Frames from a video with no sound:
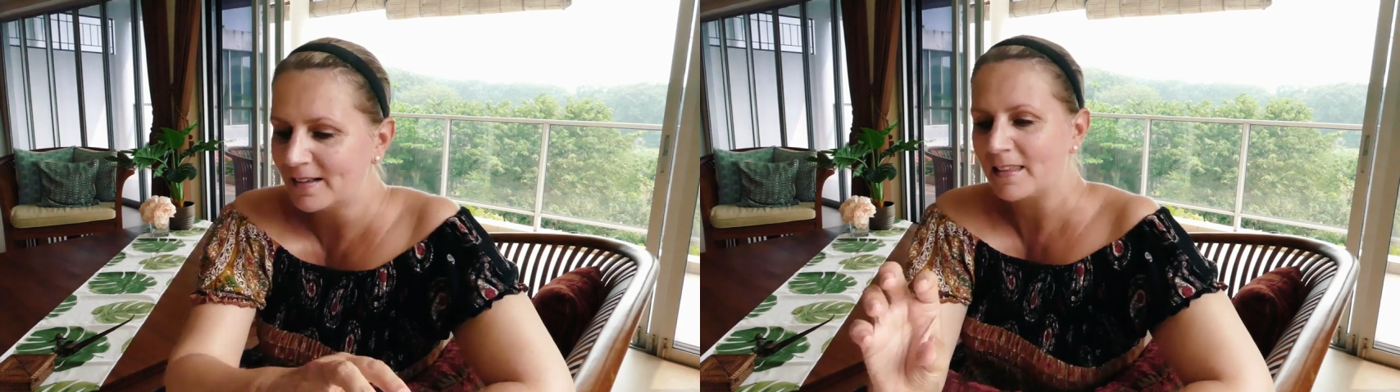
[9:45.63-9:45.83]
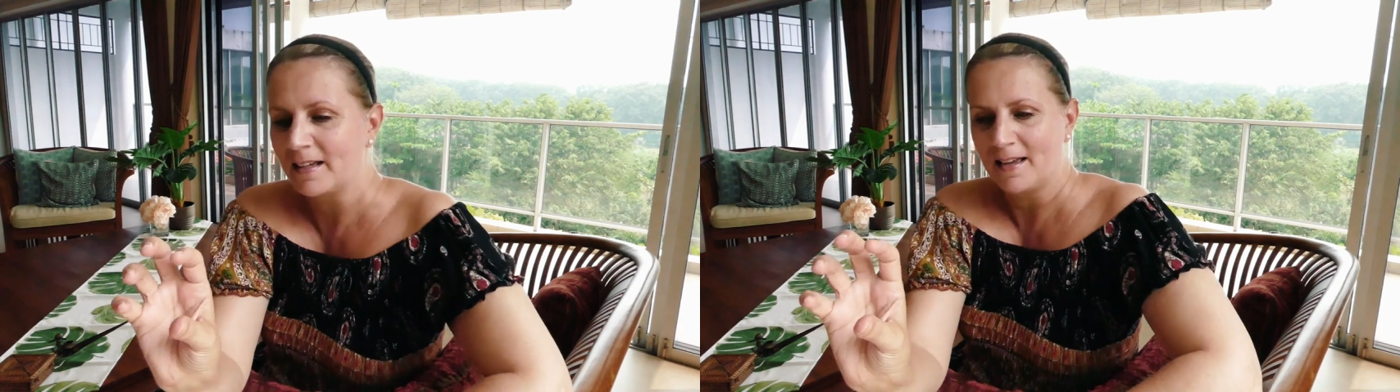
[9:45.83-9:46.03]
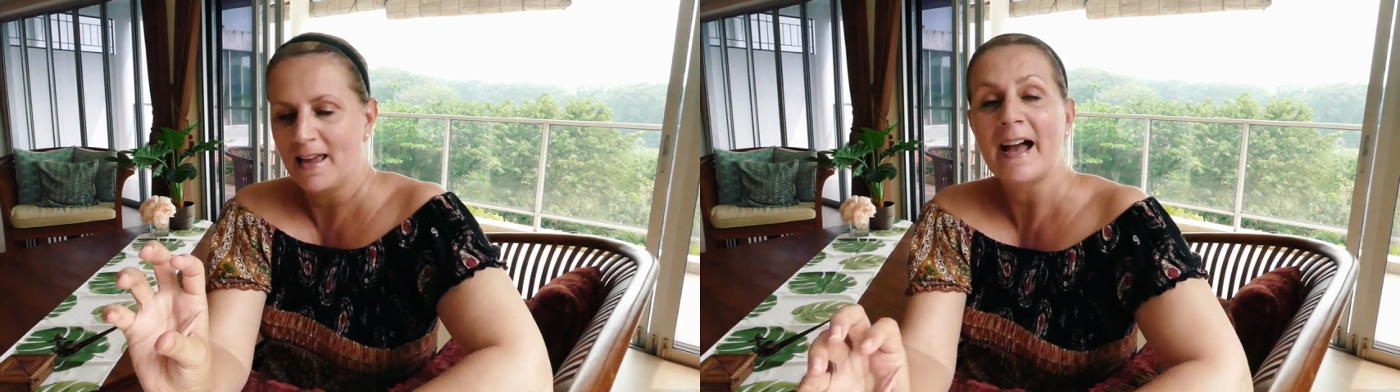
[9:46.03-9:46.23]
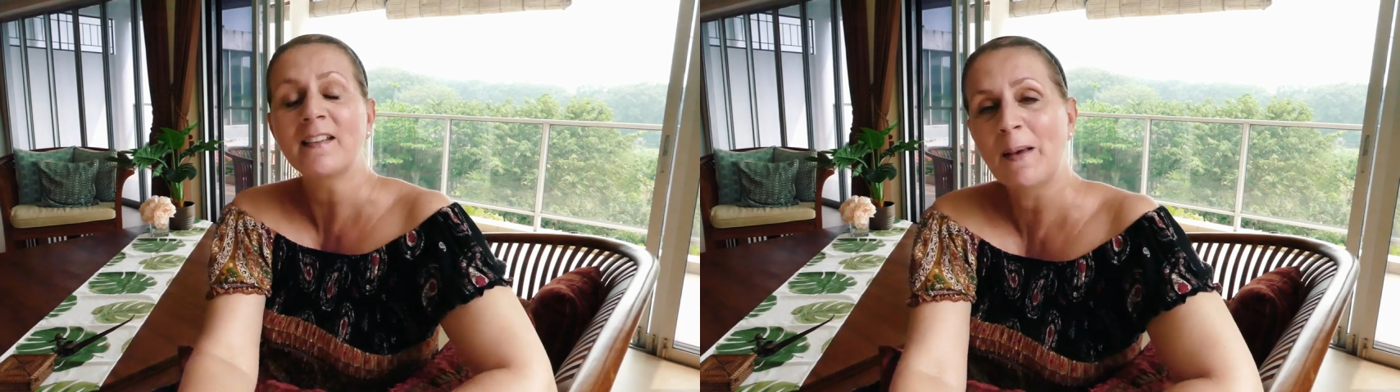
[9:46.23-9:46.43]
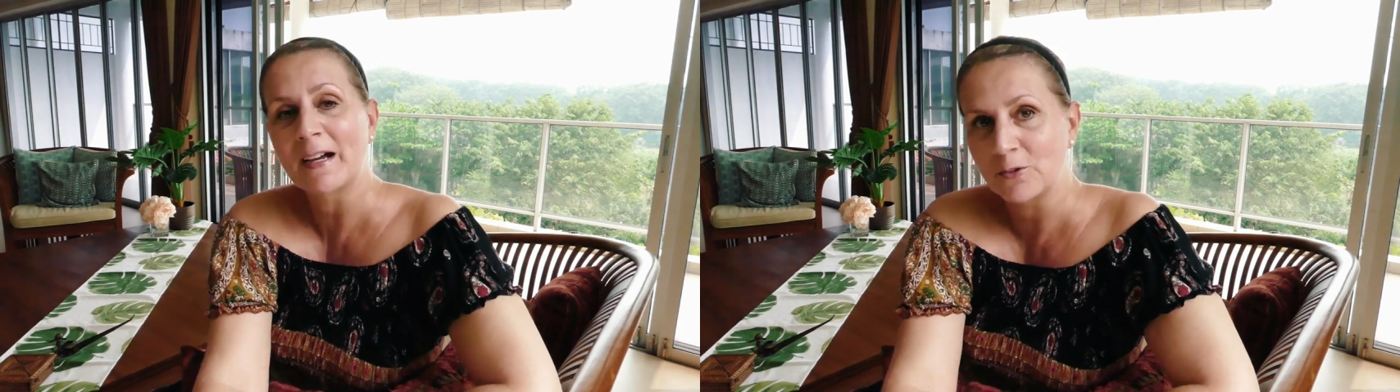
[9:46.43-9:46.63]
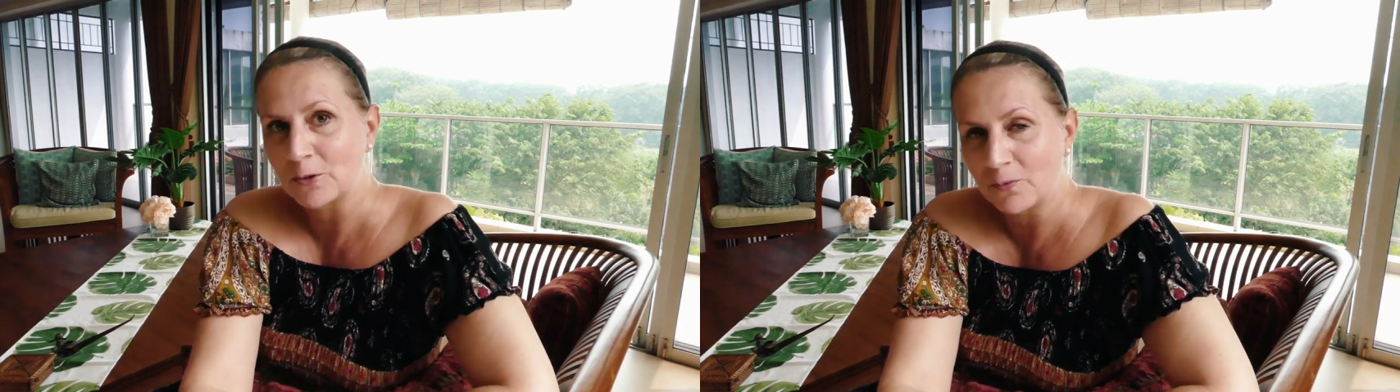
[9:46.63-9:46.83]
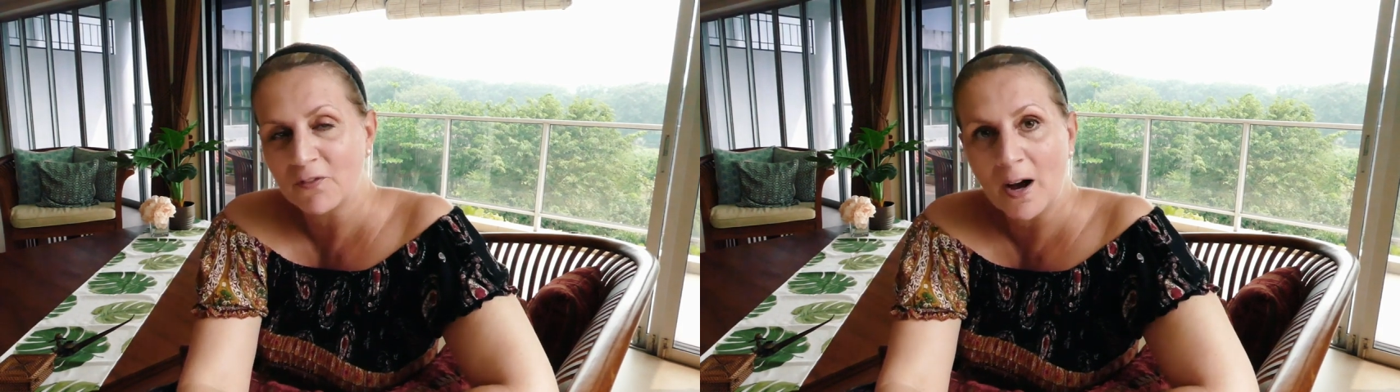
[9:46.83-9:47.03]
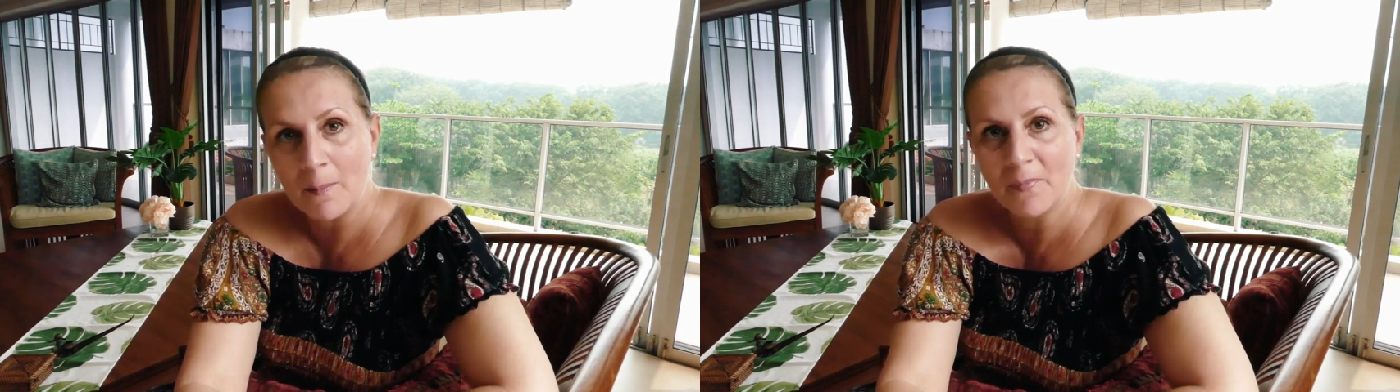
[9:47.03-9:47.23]
the expat group
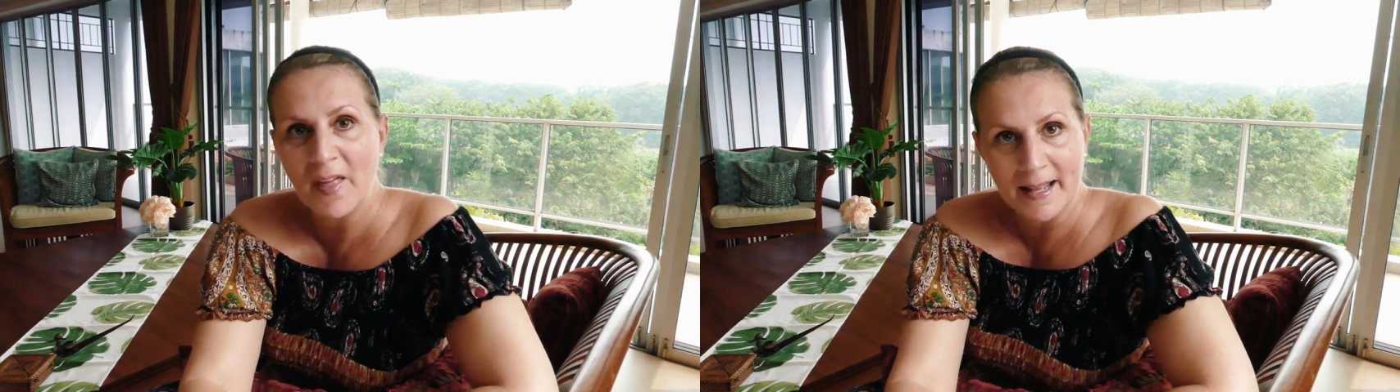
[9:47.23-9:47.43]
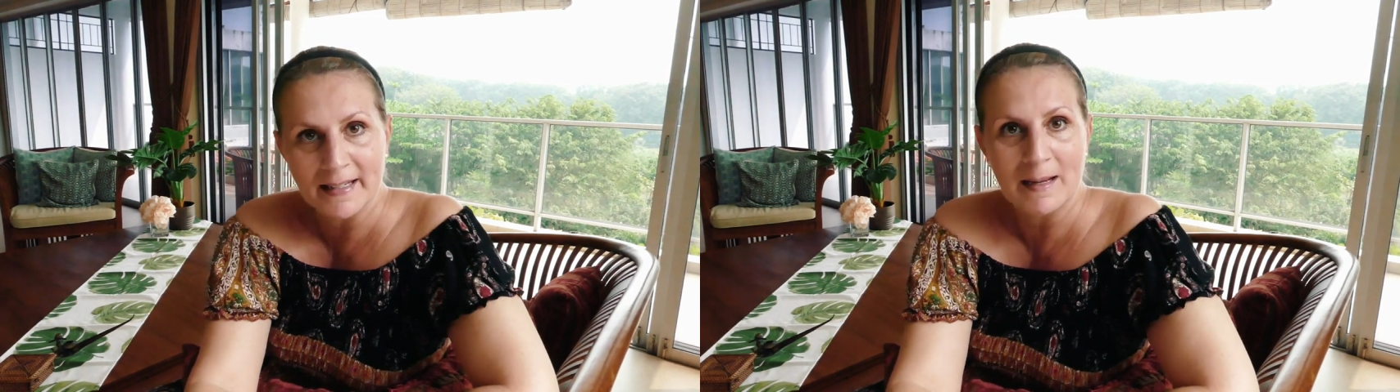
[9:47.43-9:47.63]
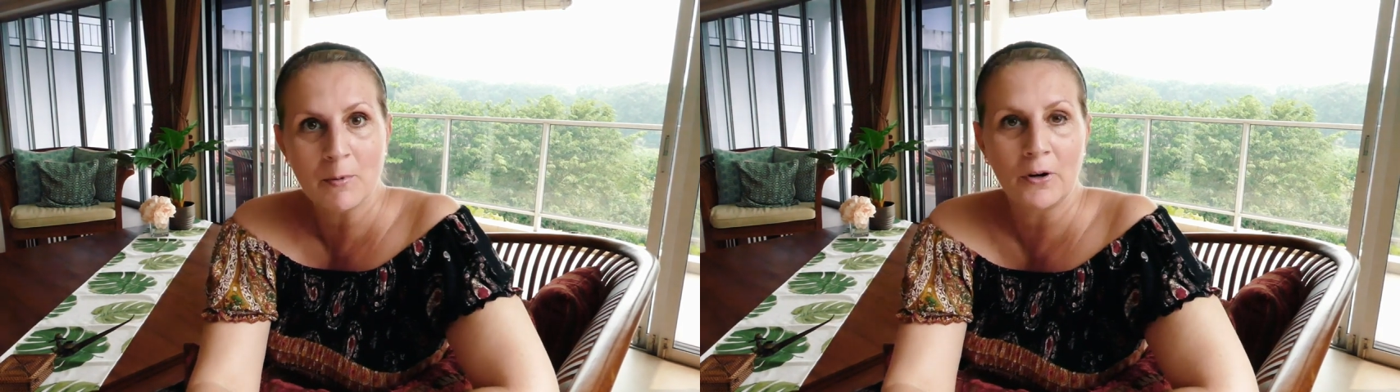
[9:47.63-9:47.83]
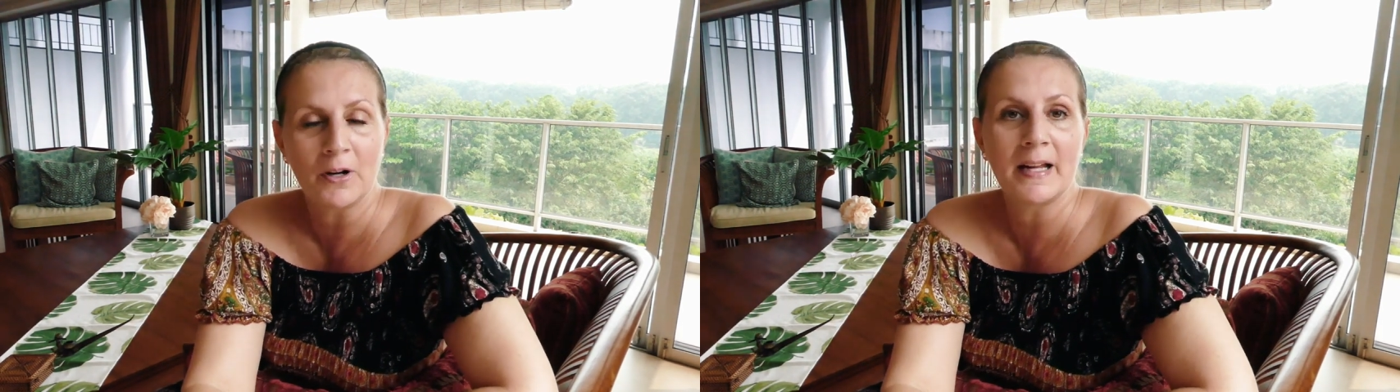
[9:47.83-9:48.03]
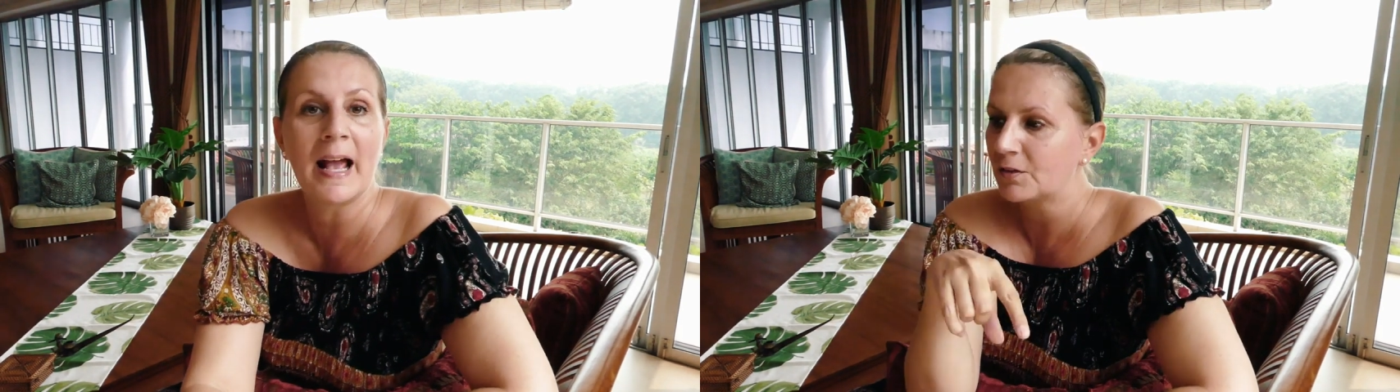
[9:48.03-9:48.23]
from that neighborhood.